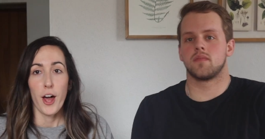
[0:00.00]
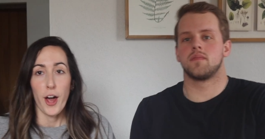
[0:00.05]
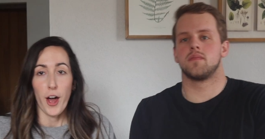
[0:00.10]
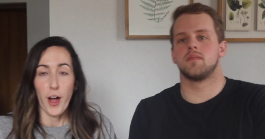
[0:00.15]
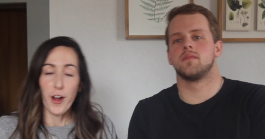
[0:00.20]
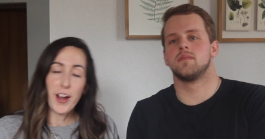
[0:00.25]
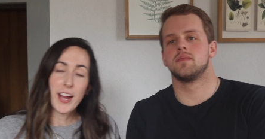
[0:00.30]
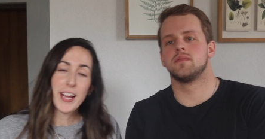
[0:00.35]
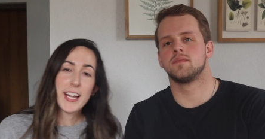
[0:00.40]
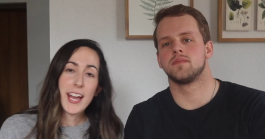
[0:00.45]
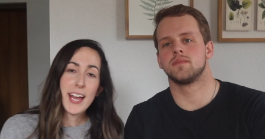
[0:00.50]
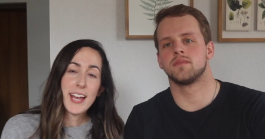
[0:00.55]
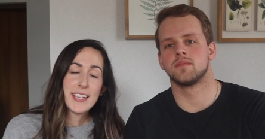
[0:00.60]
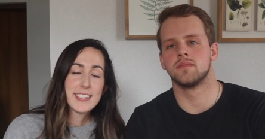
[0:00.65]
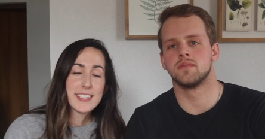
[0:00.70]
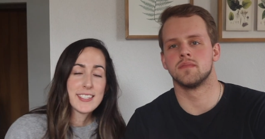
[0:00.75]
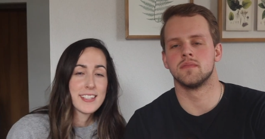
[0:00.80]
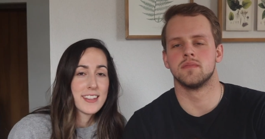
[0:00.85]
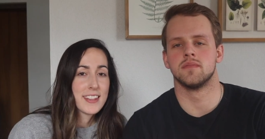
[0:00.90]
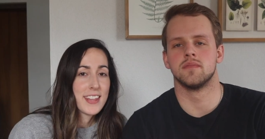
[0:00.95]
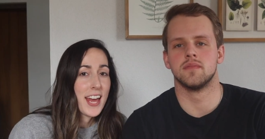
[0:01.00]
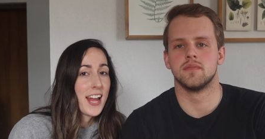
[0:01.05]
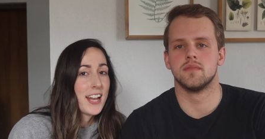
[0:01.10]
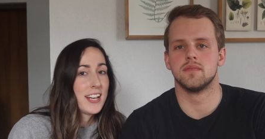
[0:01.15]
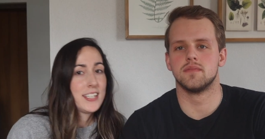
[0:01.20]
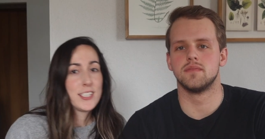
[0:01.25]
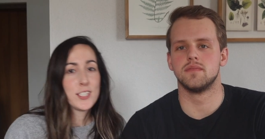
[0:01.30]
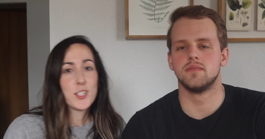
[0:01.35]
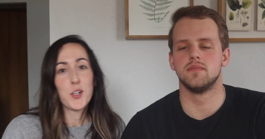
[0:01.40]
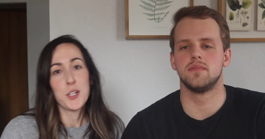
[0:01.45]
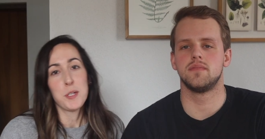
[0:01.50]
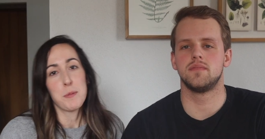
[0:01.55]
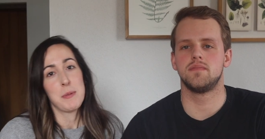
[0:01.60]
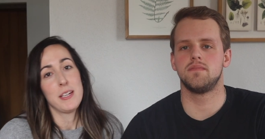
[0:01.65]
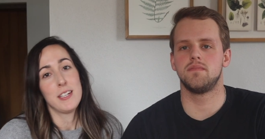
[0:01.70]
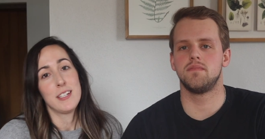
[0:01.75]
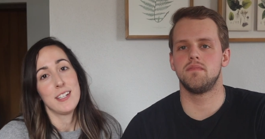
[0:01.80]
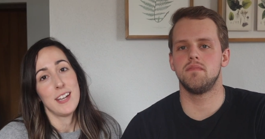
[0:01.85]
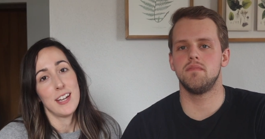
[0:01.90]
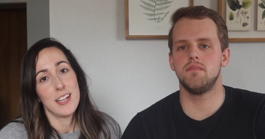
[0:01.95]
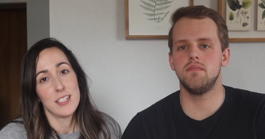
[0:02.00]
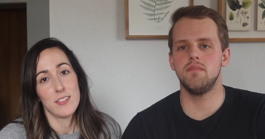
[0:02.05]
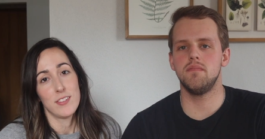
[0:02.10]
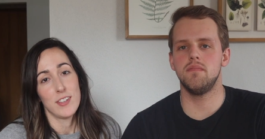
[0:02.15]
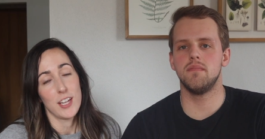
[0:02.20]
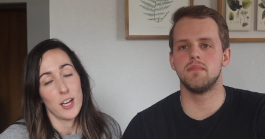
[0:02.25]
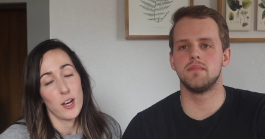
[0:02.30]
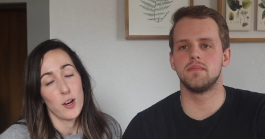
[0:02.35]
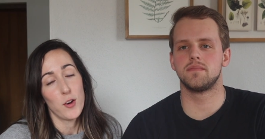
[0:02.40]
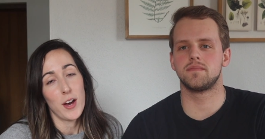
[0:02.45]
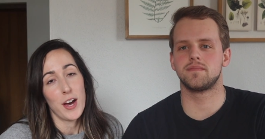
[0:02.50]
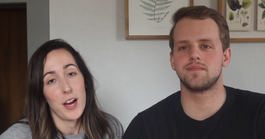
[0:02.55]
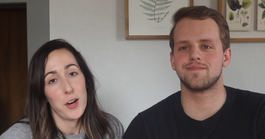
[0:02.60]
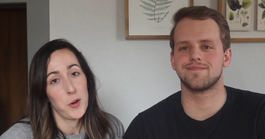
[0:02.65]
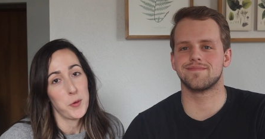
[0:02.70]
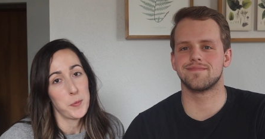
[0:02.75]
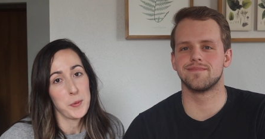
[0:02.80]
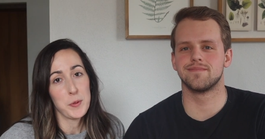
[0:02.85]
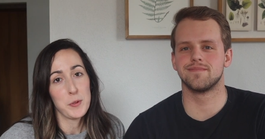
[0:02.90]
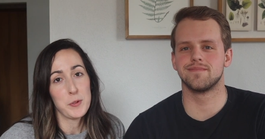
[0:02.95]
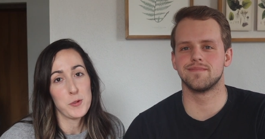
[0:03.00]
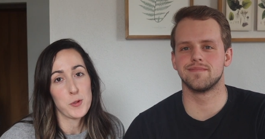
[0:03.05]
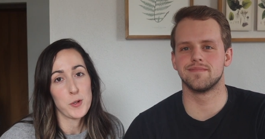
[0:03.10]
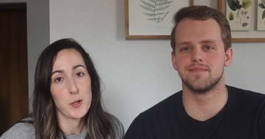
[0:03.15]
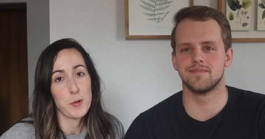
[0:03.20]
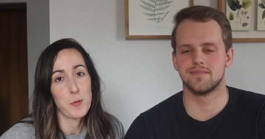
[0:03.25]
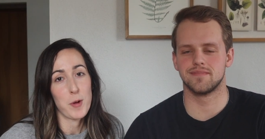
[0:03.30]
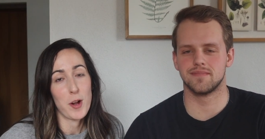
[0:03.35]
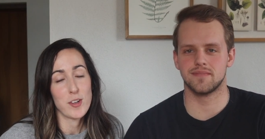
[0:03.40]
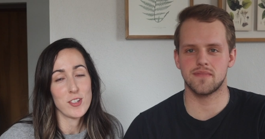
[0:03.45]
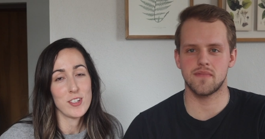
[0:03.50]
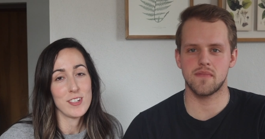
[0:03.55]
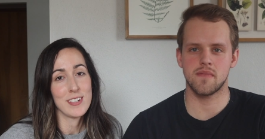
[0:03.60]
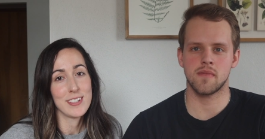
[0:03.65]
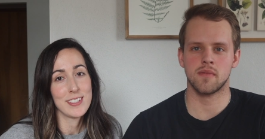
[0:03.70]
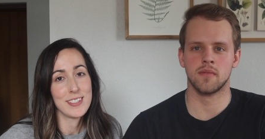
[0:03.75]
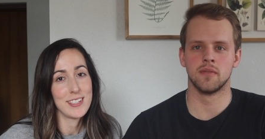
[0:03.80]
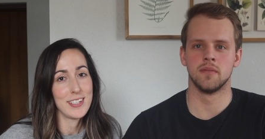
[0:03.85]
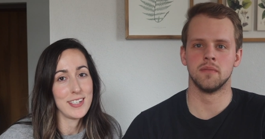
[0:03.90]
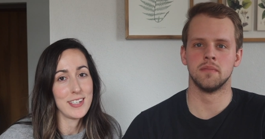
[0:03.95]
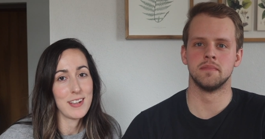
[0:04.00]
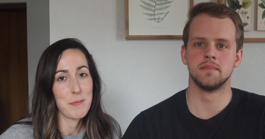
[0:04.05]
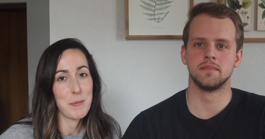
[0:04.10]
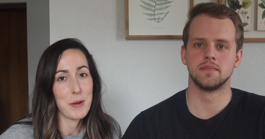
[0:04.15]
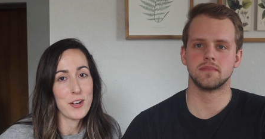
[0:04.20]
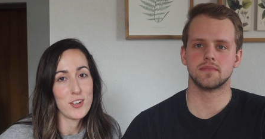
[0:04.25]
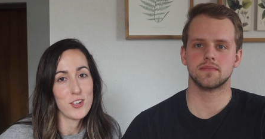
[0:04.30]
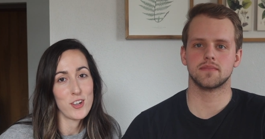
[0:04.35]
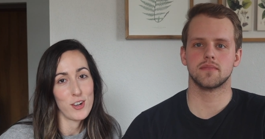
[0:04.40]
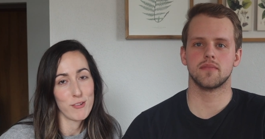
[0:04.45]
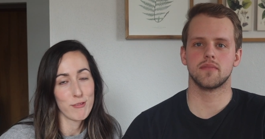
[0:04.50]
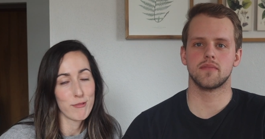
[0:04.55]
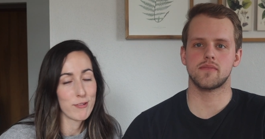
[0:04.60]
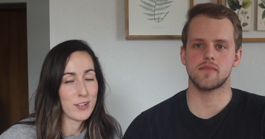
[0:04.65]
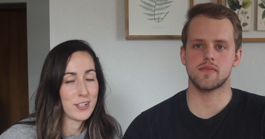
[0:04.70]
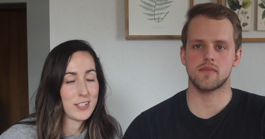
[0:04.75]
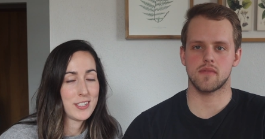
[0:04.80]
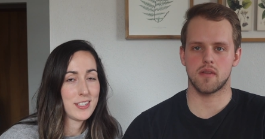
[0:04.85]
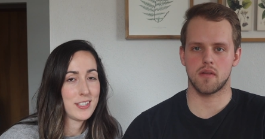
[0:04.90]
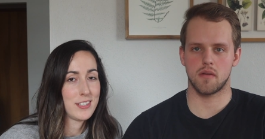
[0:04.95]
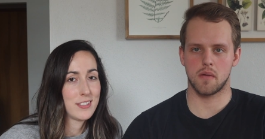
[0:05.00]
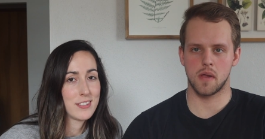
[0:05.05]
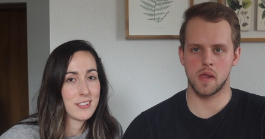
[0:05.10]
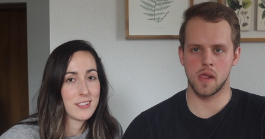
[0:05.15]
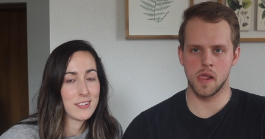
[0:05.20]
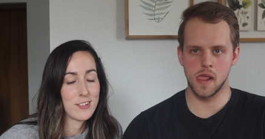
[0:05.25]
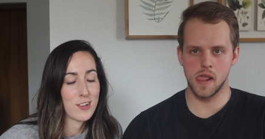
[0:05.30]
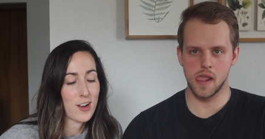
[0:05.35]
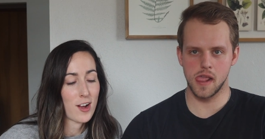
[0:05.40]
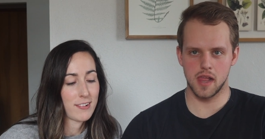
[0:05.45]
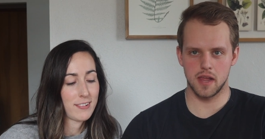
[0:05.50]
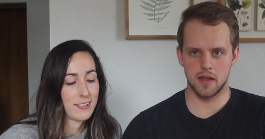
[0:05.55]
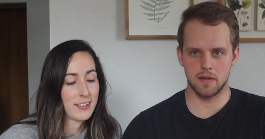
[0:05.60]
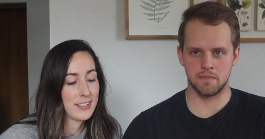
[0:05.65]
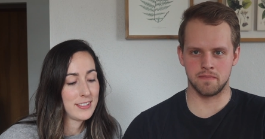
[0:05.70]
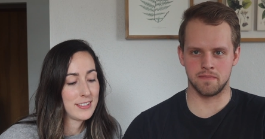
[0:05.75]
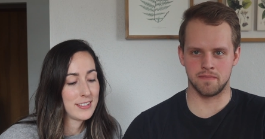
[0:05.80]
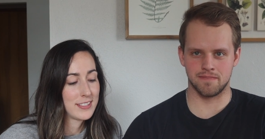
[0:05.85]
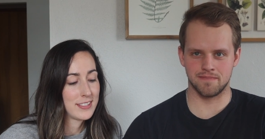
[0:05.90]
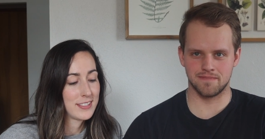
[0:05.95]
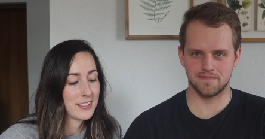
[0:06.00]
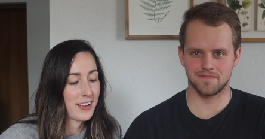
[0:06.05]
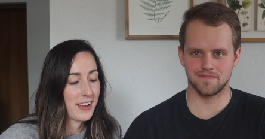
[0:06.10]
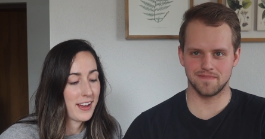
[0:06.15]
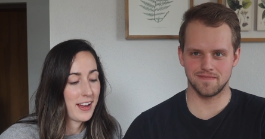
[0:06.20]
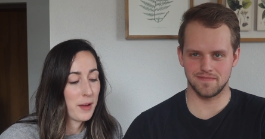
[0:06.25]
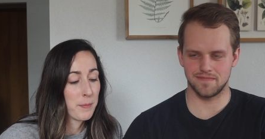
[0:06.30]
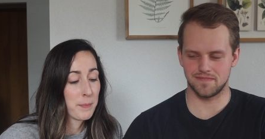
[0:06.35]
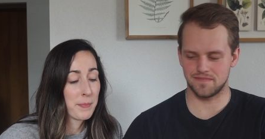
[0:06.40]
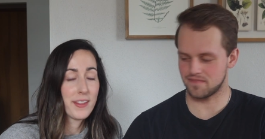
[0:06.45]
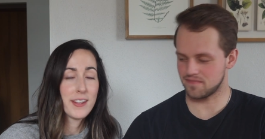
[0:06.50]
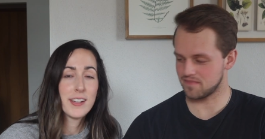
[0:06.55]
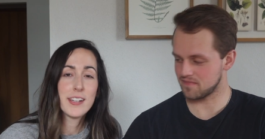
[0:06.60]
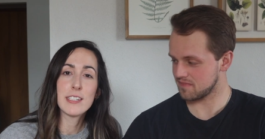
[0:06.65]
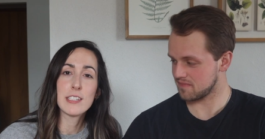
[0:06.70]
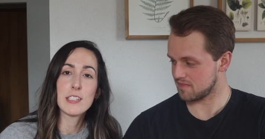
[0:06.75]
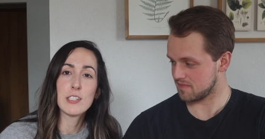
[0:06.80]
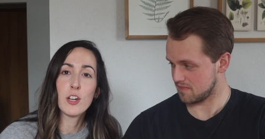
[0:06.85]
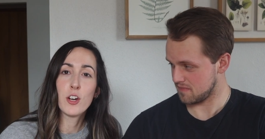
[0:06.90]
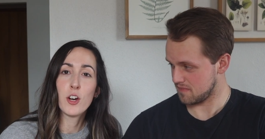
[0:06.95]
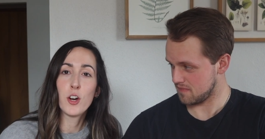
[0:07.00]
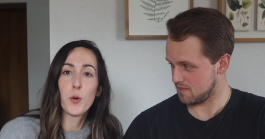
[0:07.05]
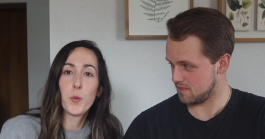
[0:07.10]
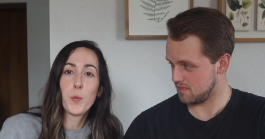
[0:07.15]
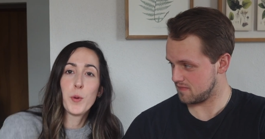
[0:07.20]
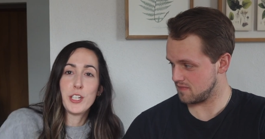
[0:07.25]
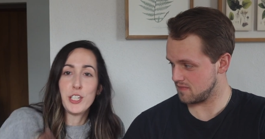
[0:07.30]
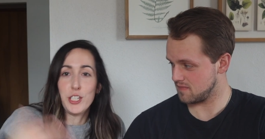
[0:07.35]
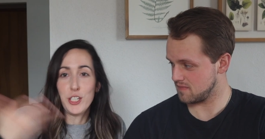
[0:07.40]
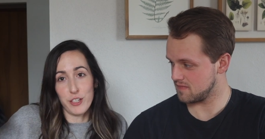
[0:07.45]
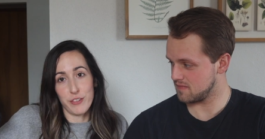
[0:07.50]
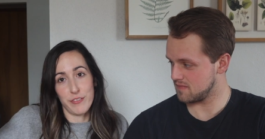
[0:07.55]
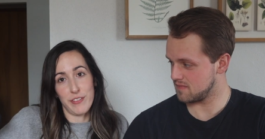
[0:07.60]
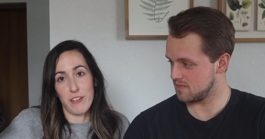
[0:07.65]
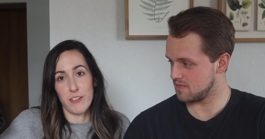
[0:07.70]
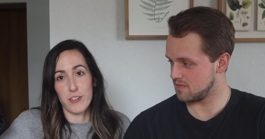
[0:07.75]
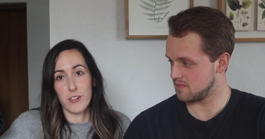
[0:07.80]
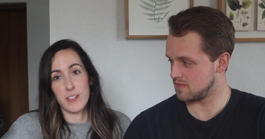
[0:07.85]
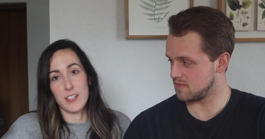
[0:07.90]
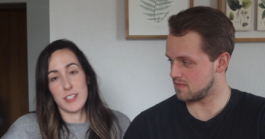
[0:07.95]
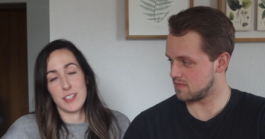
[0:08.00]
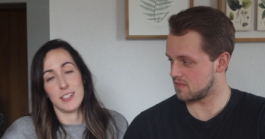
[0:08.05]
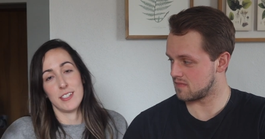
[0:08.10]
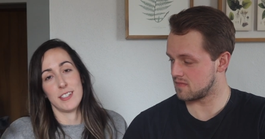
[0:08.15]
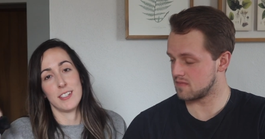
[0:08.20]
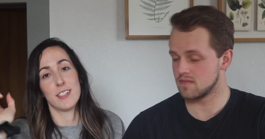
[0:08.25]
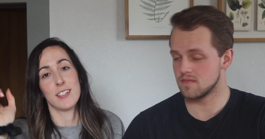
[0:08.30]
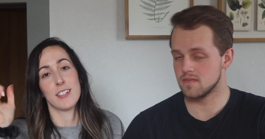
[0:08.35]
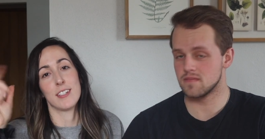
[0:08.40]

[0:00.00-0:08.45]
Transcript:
Speaker 1: All right, guys, that is going to be today's video. I hope you enjoyed watching us eat a bunch of Reese's chocolates. Um, let us know what your favorite Reese's